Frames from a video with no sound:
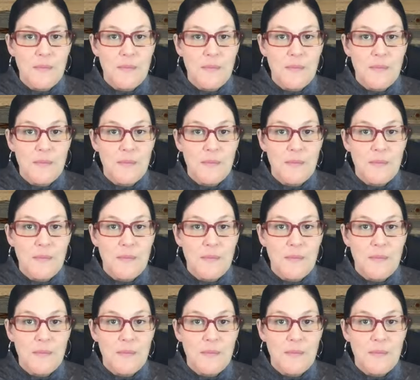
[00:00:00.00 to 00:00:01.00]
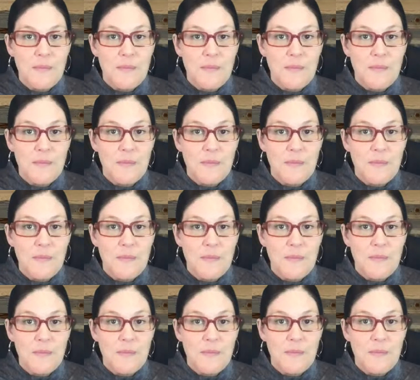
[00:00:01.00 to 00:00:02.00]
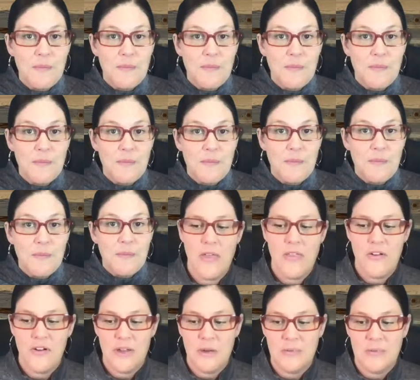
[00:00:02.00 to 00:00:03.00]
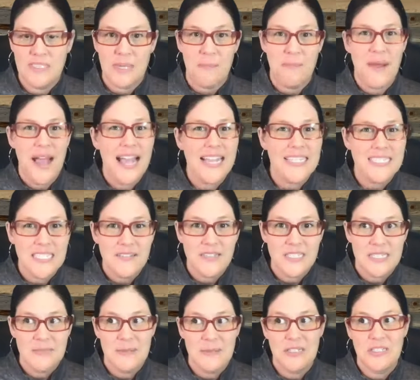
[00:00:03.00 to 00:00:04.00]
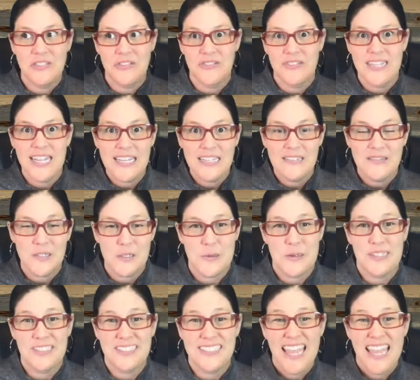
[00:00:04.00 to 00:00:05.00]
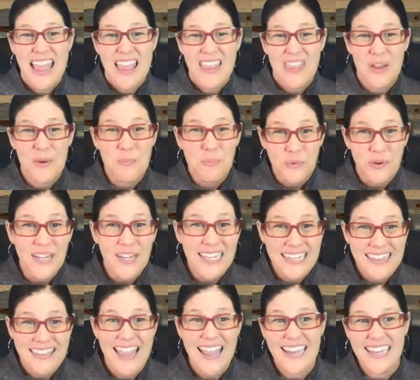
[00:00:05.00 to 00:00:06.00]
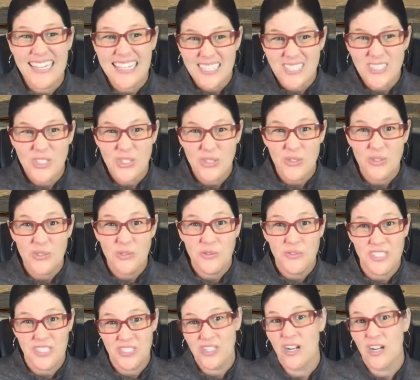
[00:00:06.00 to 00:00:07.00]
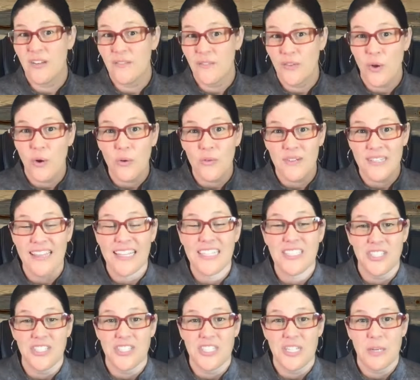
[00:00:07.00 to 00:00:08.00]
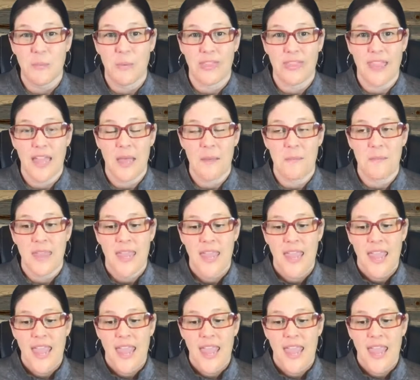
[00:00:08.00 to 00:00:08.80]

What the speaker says: So they're gonna as well. And whether it was a positive experience or a negative experience, they're bringing that into the start of your relationship with them.